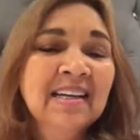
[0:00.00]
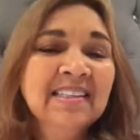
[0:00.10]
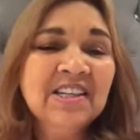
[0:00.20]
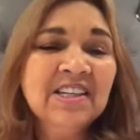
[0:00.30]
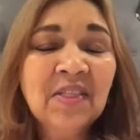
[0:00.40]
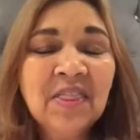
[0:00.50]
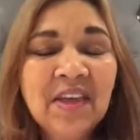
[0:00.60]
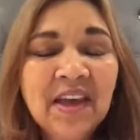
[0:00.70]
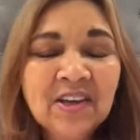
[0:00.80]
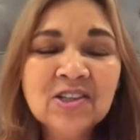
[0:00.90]
DeYonne,
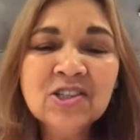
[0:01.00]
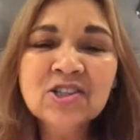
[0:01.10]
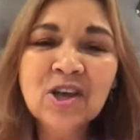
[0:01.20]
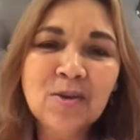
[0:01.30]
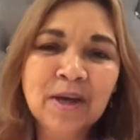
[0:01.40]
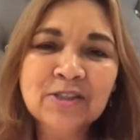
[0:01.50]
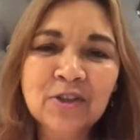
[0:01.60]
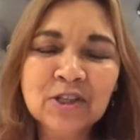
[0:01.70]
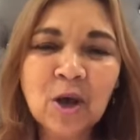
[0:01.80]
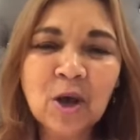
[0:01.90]
thank you so much for
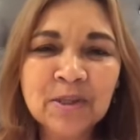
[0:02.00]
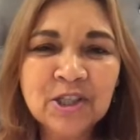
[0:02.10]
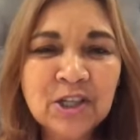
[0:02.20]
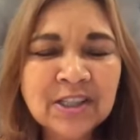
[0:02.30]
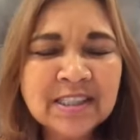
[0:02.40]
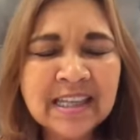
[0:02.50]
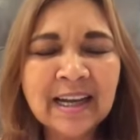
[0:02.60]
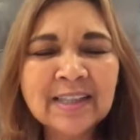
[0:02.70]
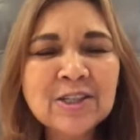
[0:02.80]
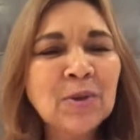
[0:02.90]
this opportunity. And
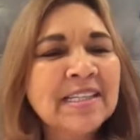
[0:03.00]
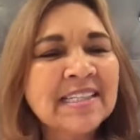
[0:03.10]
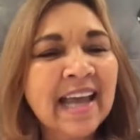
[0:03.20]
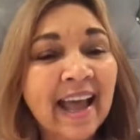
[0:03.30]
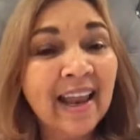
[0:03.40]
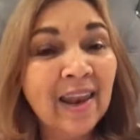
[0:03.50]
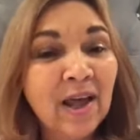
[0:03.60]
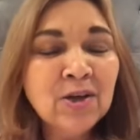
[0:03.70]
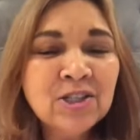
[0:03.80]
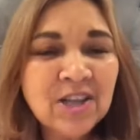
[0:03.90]
I just want to say
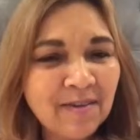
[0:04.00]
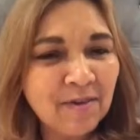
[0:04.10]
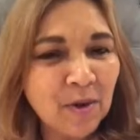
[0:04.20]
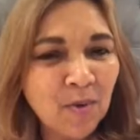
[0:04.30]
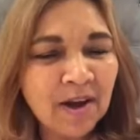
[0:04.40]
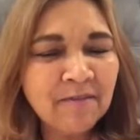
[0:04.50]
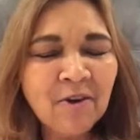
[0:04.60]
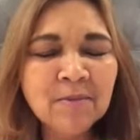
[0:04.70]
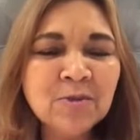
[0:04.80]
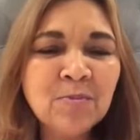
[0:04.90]
hello to everyone
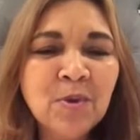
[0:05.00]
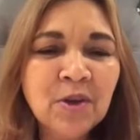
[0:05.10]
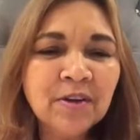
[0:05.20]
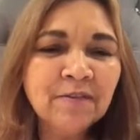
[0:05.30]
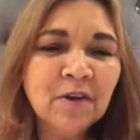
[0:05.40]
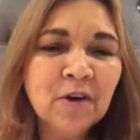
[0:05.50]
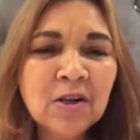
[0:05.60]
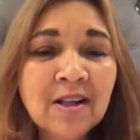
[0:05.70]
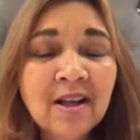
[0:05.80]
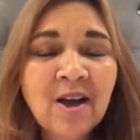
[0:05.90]
from this
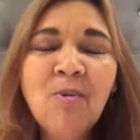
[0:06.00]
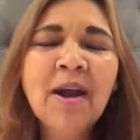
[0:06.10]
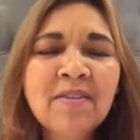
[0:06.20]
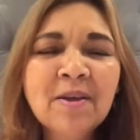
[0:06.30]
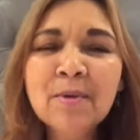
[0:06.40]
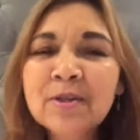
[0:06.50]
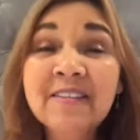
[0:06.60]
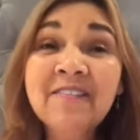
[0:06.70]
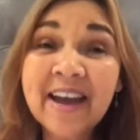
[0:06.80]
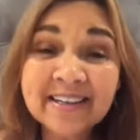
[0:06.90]
beautiful, one of the most,
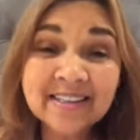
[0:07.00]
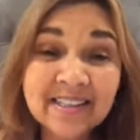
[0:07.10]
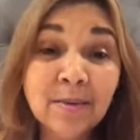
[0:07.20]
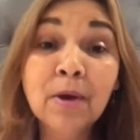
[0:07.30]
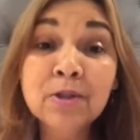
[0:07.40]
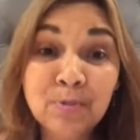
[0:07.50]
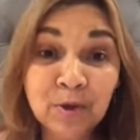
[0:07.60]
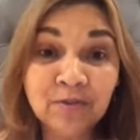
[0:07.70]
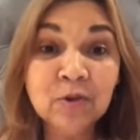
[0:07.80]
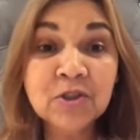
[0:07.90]
in fact, it's the most
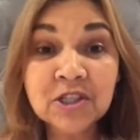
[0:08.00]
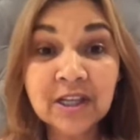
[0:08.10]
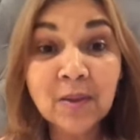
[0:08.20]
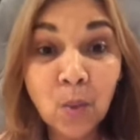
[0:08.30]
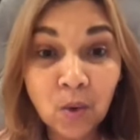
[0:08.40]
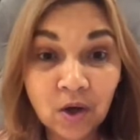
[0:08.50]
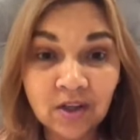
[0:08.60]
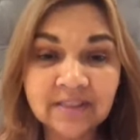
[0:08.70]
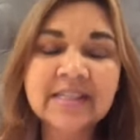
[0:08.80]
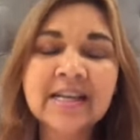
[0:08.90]
beautiful city in the world.